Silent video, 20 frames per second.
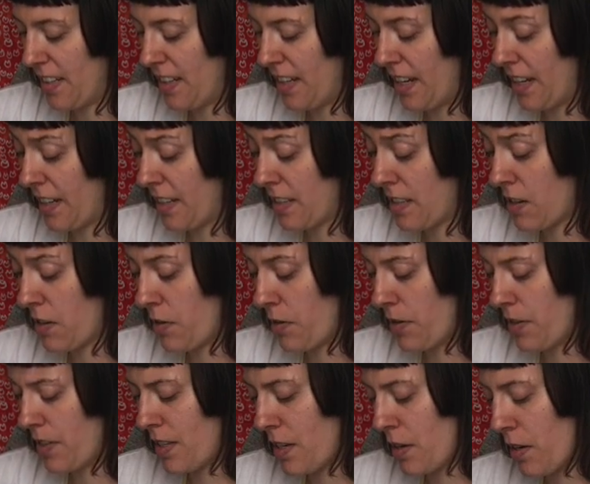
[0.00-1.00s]
it's
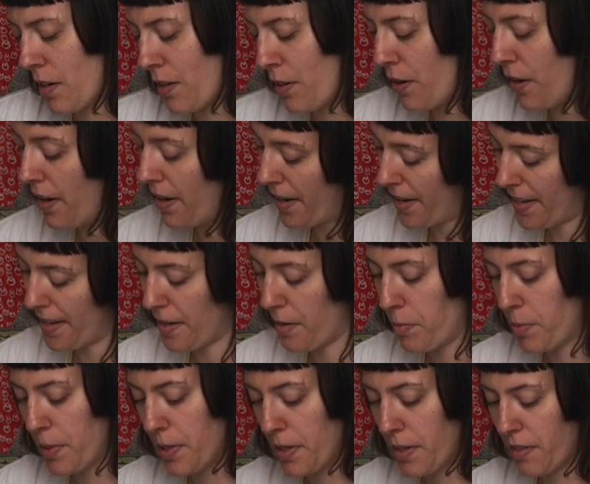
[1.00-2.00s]
quite a
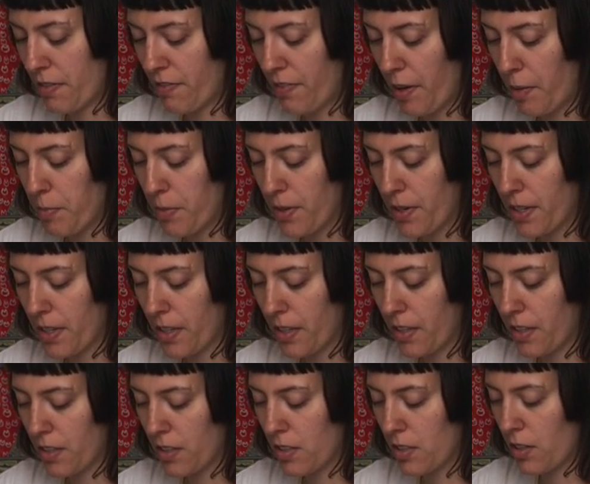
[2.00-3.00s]
bit of fabric,
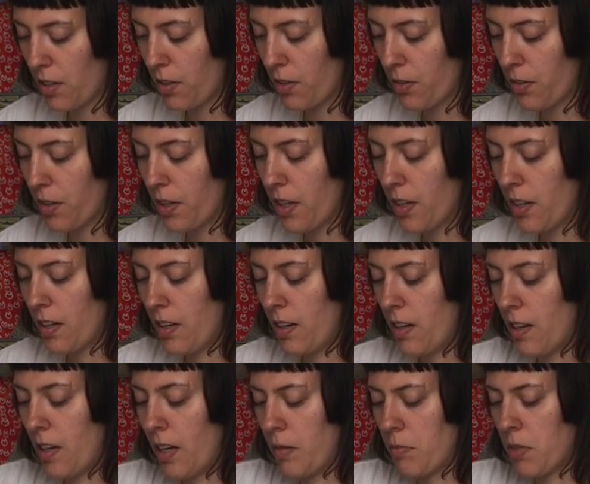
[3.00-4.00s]
so
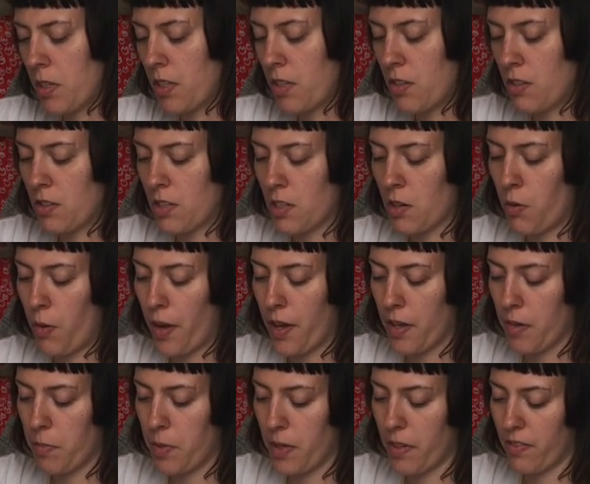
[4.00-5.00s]
I'm going to use quite
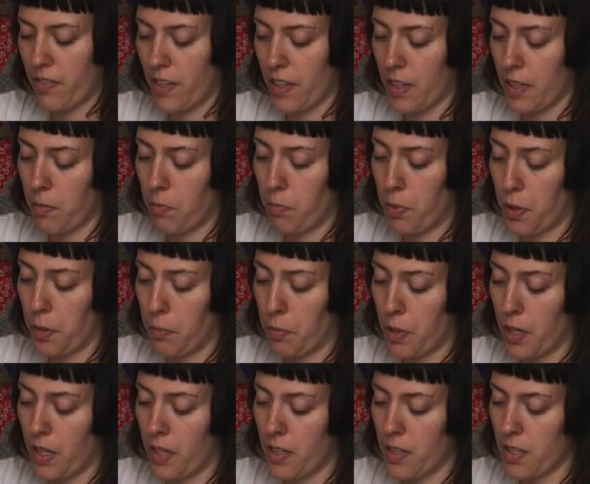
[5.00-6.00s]
a bit of ink, but
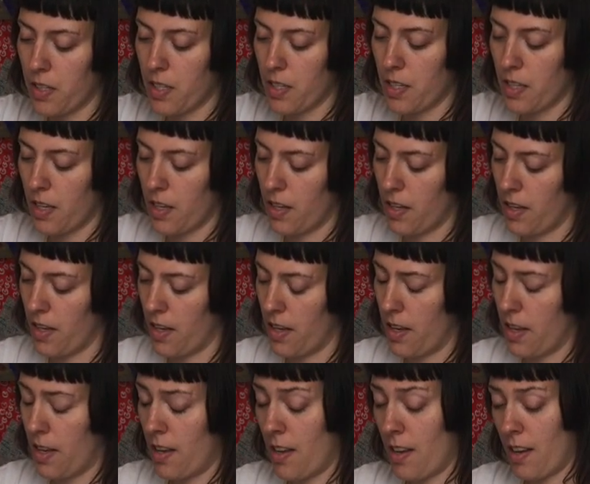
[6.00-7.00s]
because
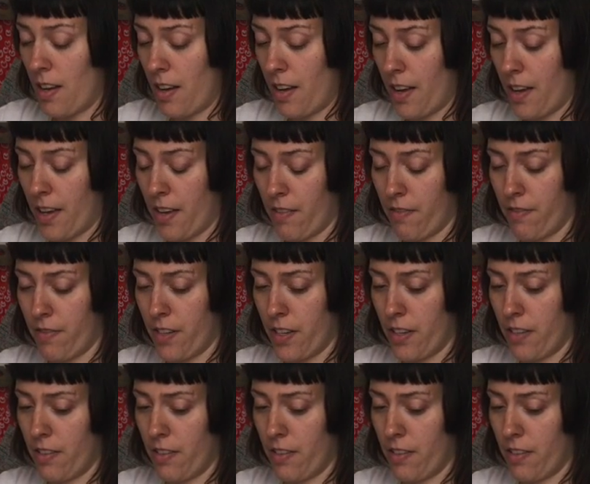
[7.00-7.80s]
I have